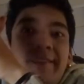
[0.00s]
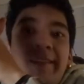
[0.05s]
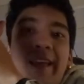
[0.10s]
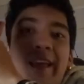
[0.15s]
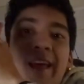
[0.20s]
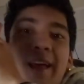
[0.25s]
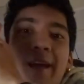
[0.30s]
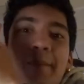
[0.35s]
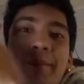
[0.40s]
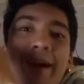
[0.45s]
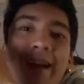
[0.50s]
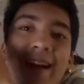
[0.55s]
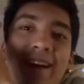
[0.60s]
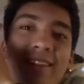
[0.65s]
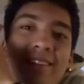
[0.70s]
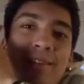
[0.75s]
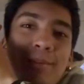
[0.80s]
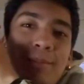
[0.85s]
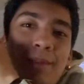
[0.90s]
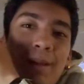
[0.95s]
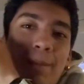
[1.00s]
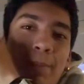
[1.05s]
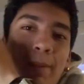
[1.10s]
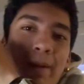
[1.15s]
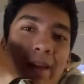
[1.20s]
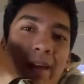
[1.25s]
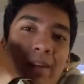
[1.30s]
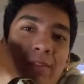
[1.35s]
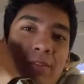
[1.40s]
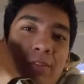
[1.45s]
Damn, I had something
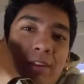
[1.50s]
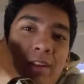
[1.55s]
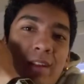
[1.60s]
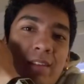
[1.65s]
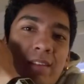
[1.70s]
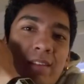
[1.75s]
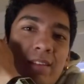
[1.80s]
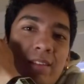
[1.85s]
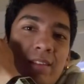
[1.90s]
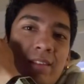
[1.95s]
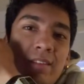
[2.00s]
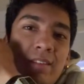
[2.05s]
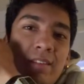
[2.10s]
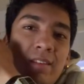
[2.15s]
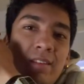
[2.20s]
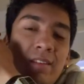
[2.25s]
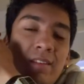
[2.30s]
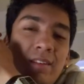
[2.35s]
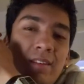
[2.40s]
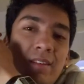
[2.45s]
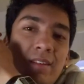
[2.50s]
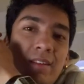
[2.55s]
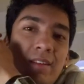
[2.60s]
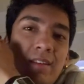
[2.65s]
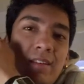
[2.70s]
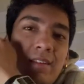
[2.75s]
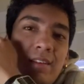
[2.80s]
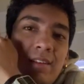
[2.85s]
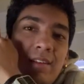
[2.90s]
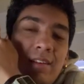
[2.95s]
planned for next sun
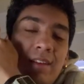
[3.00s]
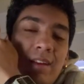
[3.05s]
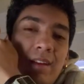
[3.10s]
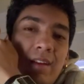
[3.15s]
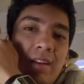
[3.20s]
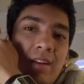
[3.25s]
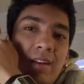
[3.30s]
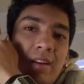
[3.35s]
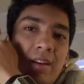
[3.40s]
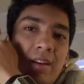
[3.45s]
next Sunday.